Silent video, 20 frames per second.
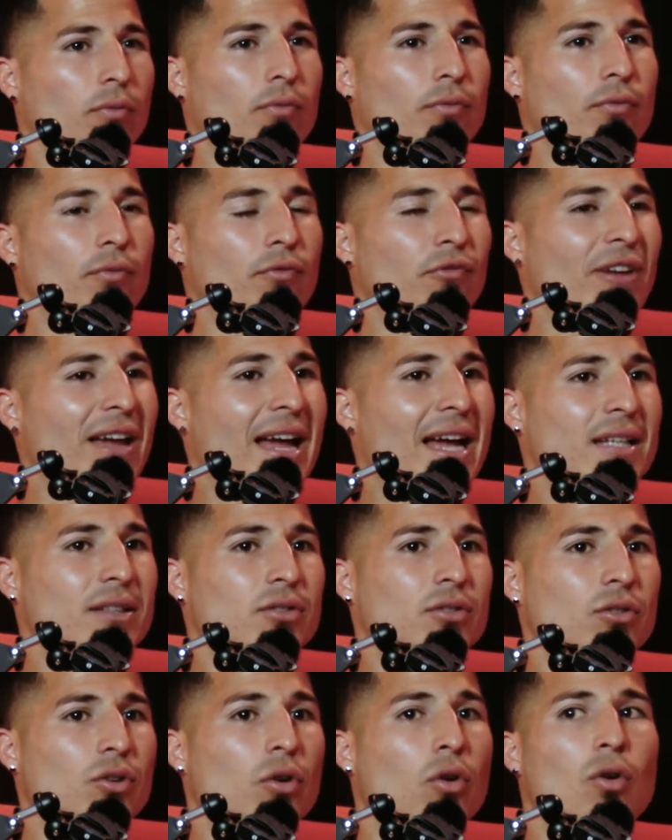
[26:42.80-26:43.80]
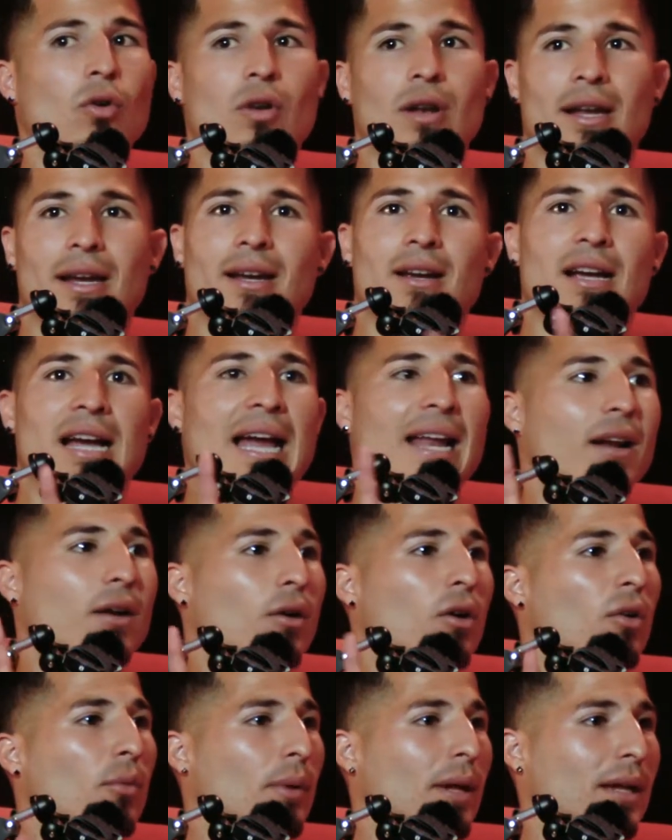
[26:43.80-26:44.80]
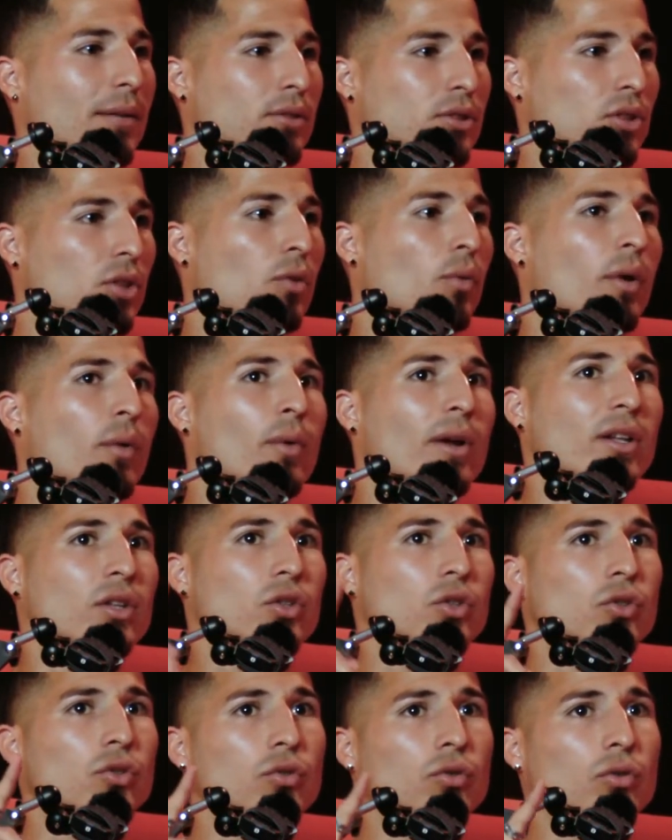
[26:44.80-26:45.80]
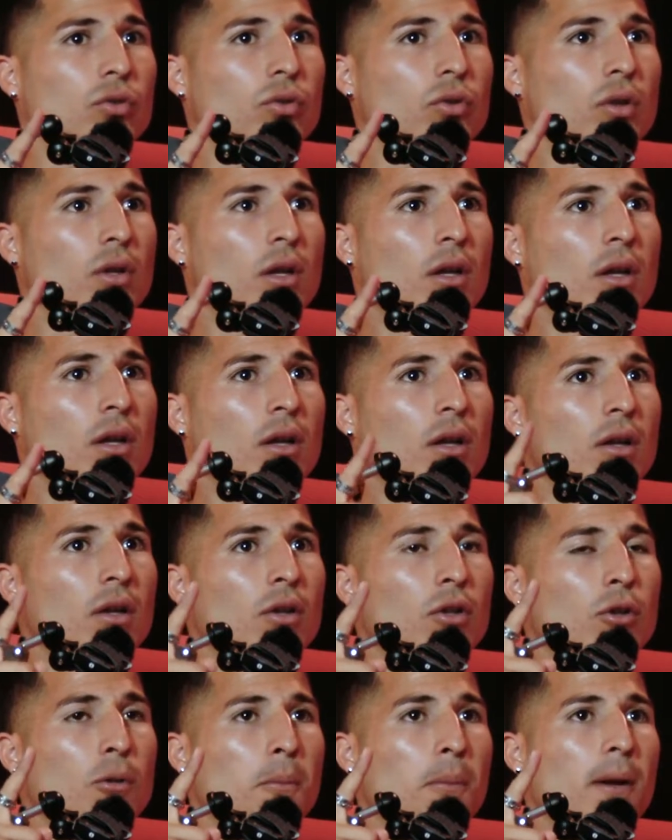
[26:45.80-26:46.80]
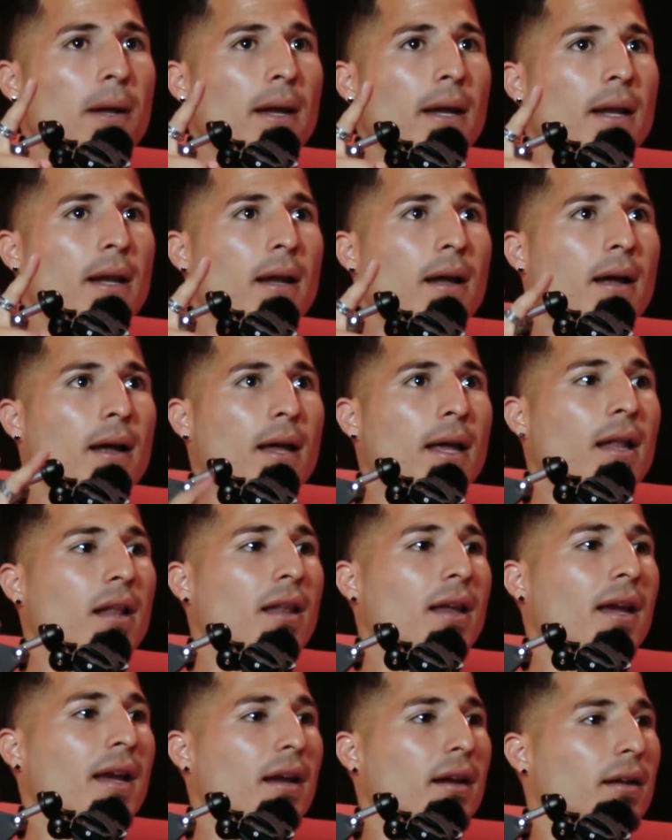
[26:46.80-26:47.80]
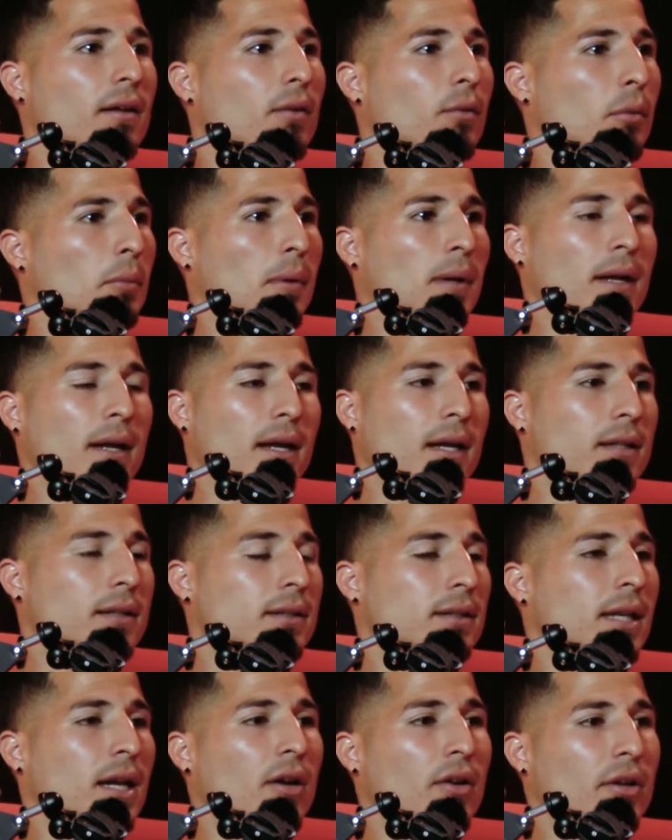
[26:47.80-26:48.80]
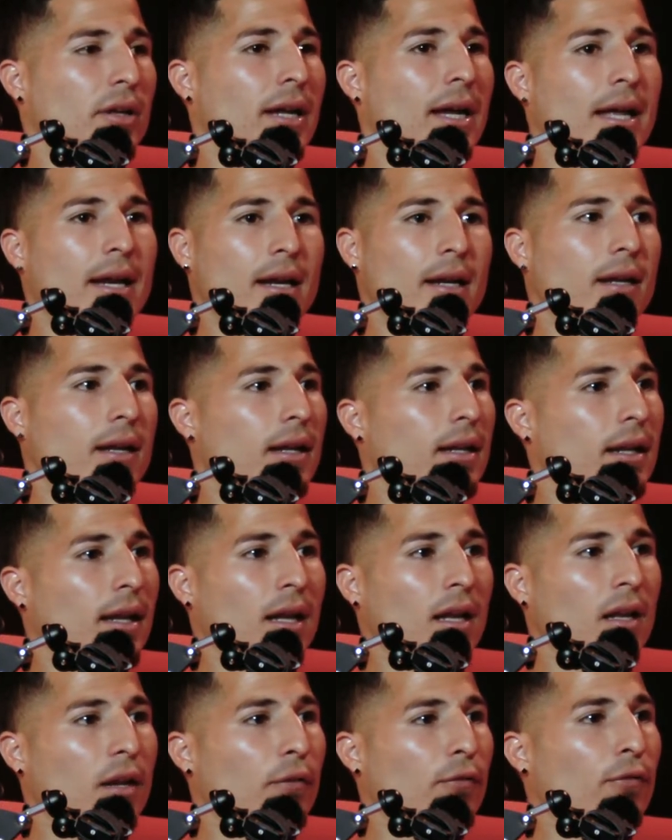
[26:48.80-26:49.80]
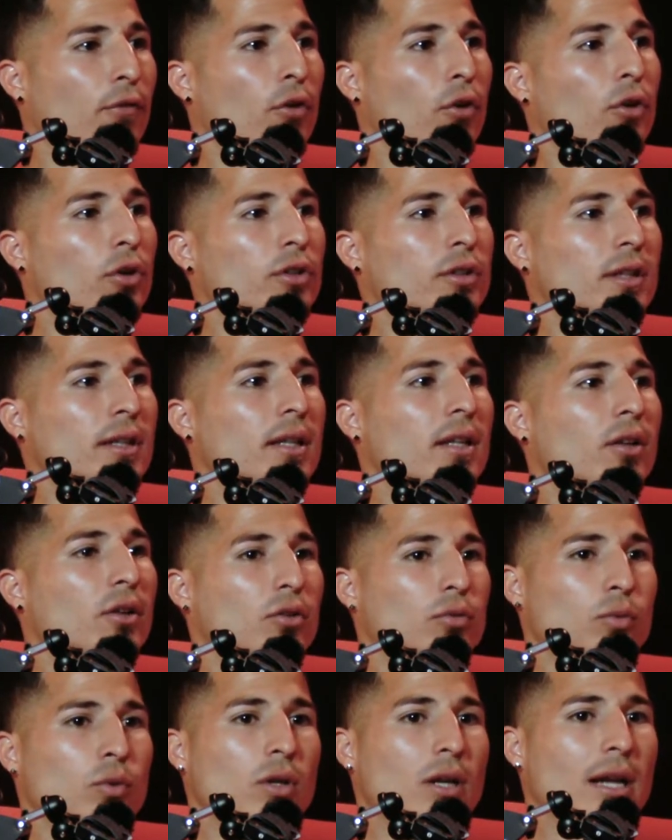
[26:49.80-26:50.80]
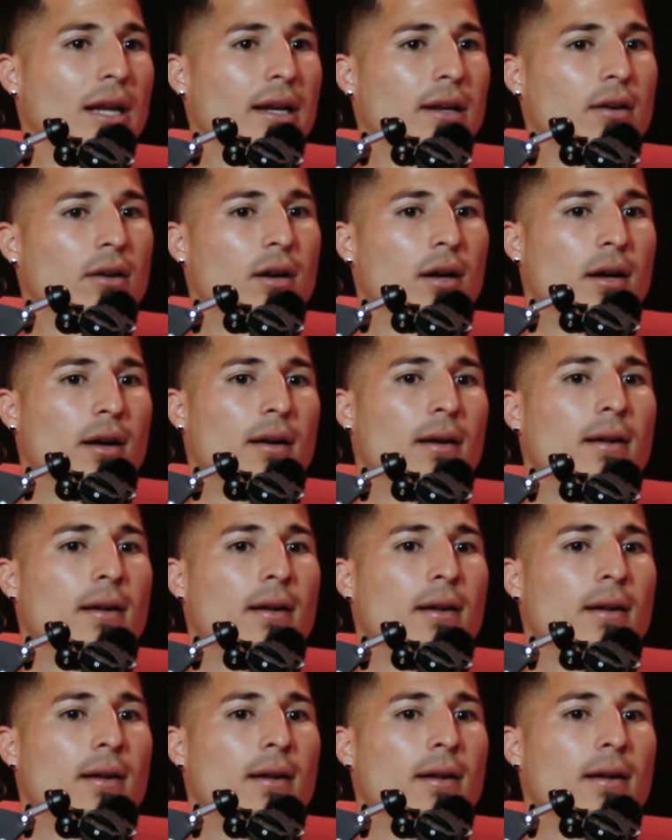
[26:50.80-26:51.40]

fans or no like kind of home games. You know, we went to play in LA. We played against Cal United and then LA Force, and those were like our